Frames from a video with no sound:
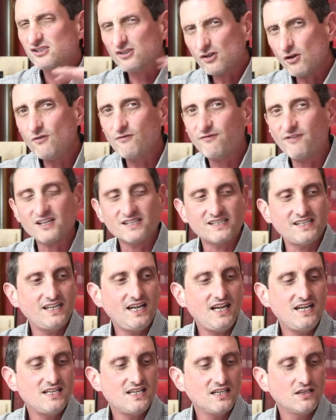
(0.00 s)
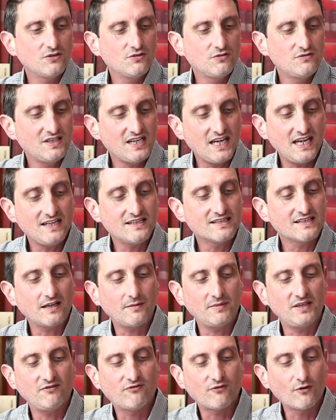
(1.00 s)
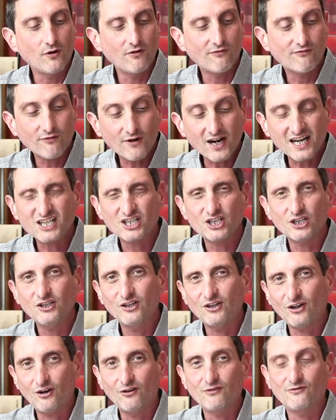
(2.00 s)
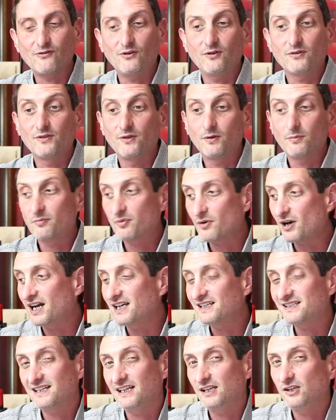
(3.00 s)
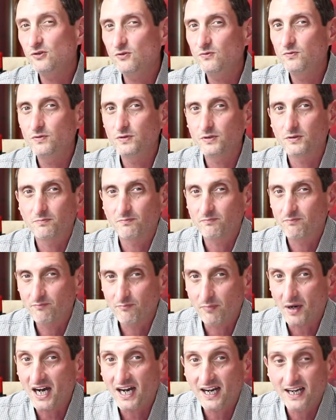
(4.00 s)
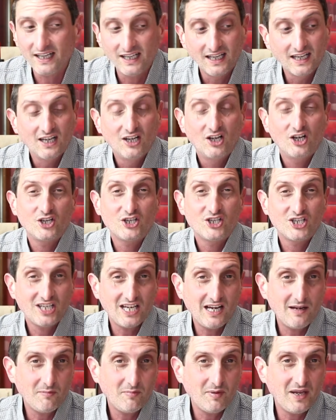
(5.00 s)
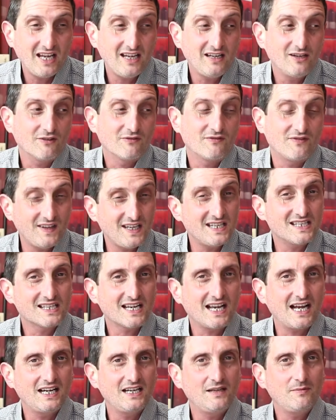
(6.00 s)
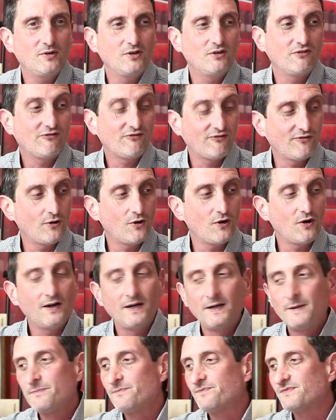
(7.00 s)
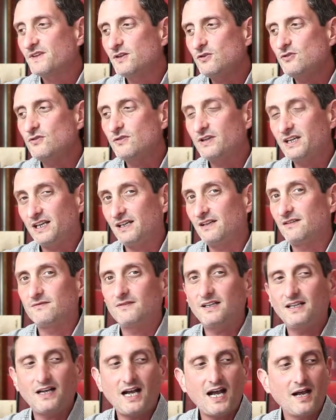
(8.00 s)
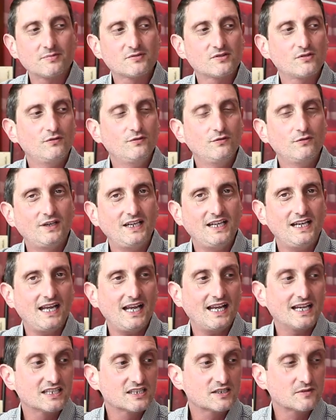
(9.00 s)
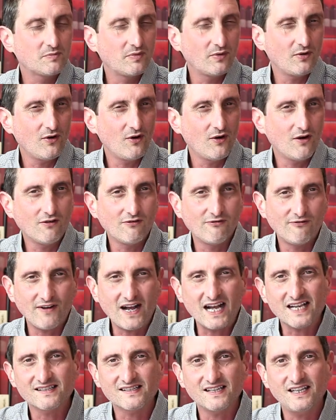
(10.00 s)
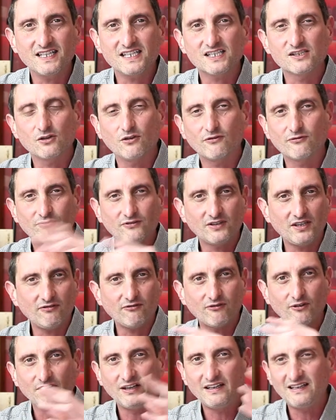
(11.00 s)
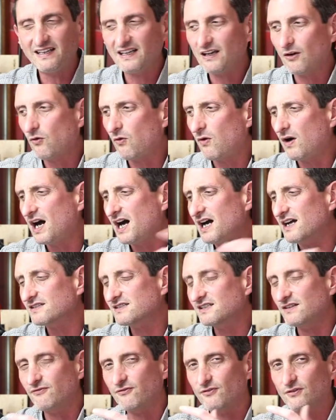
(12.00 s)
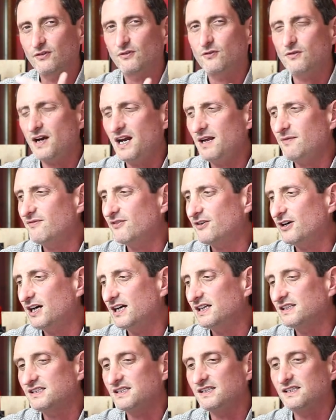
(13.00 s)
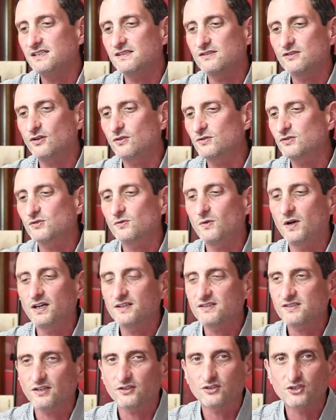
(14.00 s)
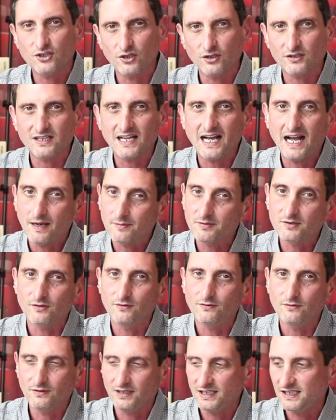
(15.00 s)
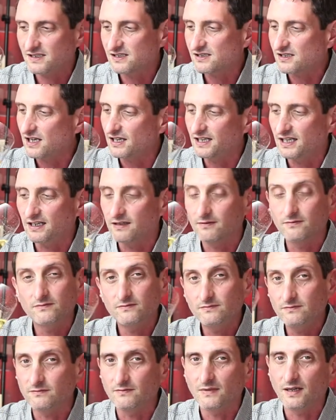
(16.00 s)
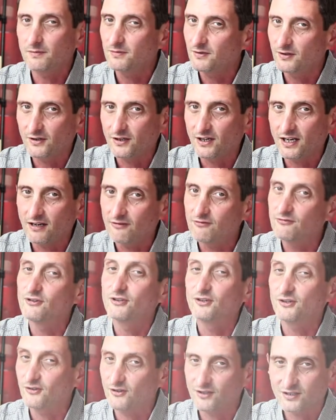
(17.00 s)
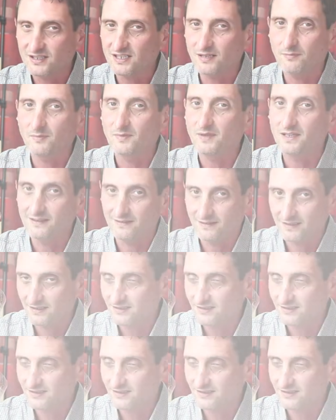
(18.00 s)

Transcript: so fascinating to taste. I mean, for a fraction of the price that you would buy a champagne of this caliber for, you can absolutely explore facets of different terroirs, different grape varieties. Those wines are just absolutely stunning. Mm, I'm gonna have another sip at